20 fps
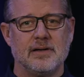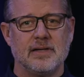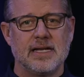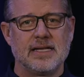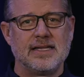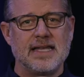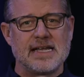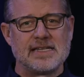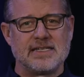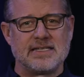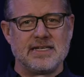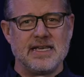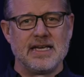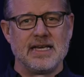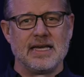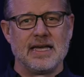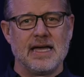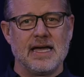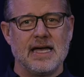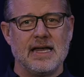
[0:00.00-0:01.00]
Let that
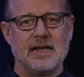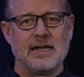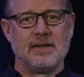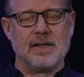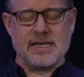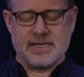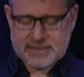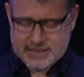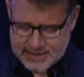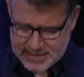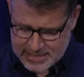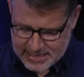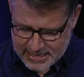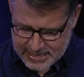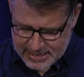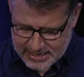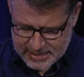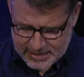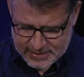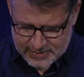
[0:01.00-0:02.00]
sink in. These,
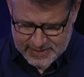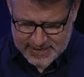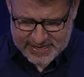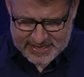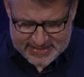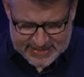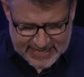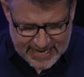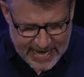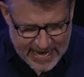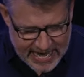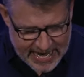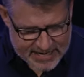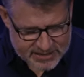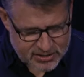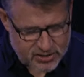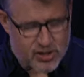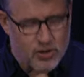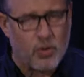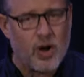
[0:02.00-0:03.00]
these
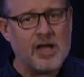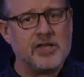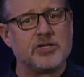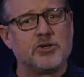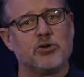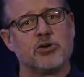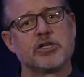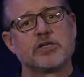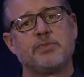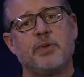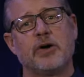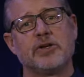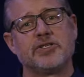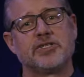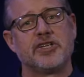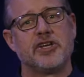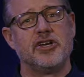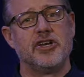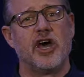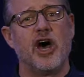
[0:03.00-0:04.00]
guys are the ones who are
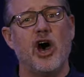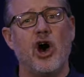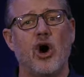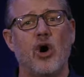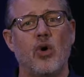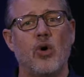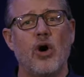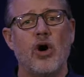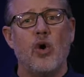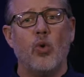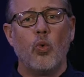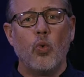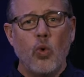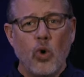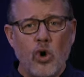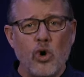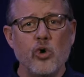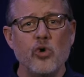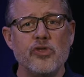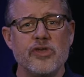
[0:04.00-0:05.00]
supposed to know
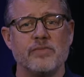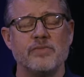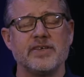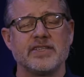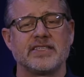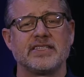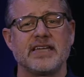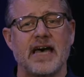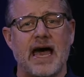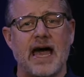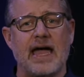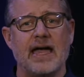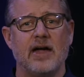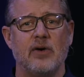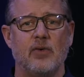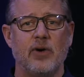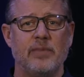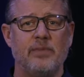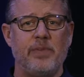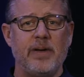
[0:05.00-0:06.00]
who the
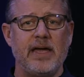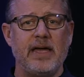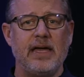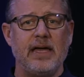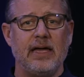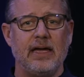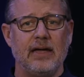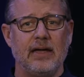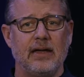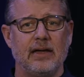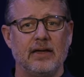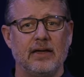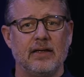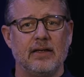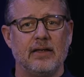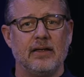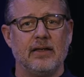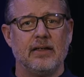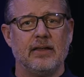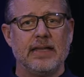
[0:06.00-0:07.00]
Messiah would be.
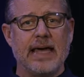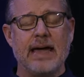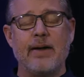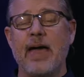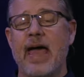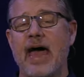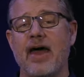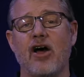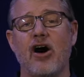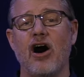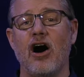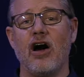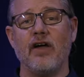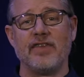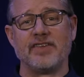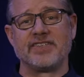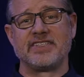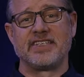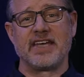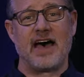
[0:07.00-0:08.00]
They had all
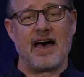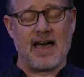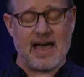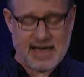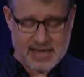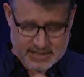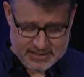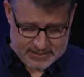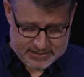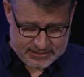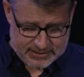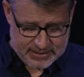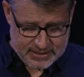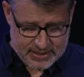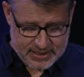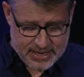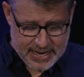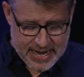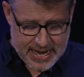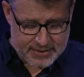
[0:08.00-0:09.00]
the signs.
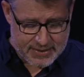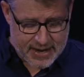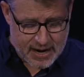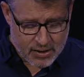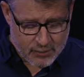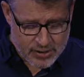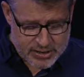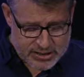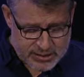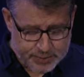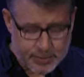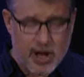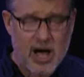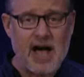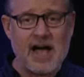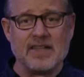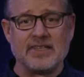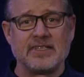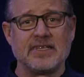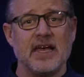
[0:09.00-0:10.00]
And their
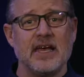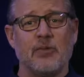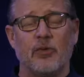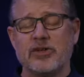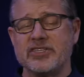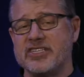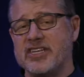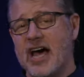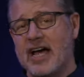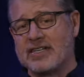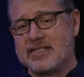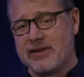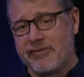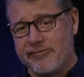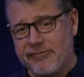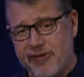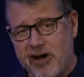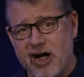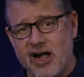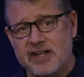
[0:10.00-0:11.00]
response was not to
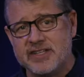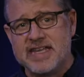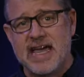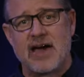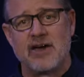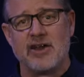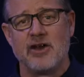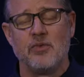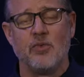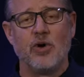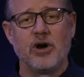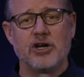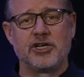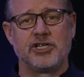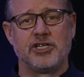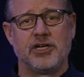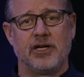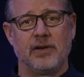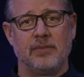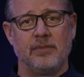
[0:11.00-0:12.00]
fall down and
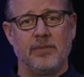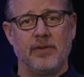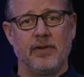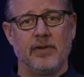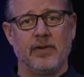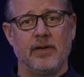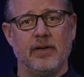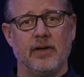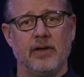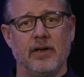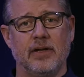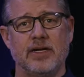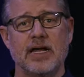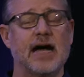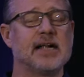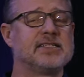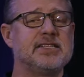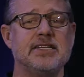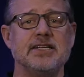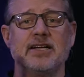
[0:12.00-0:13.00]
worship,
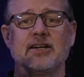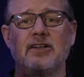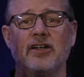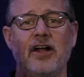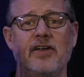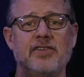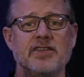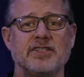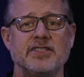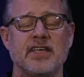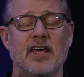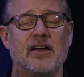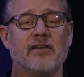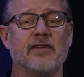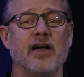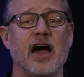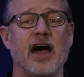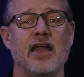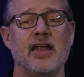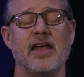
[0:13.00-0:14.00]
not to declare the Son
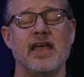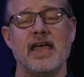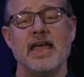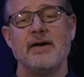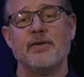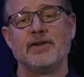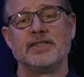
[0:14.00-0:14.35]
of God. It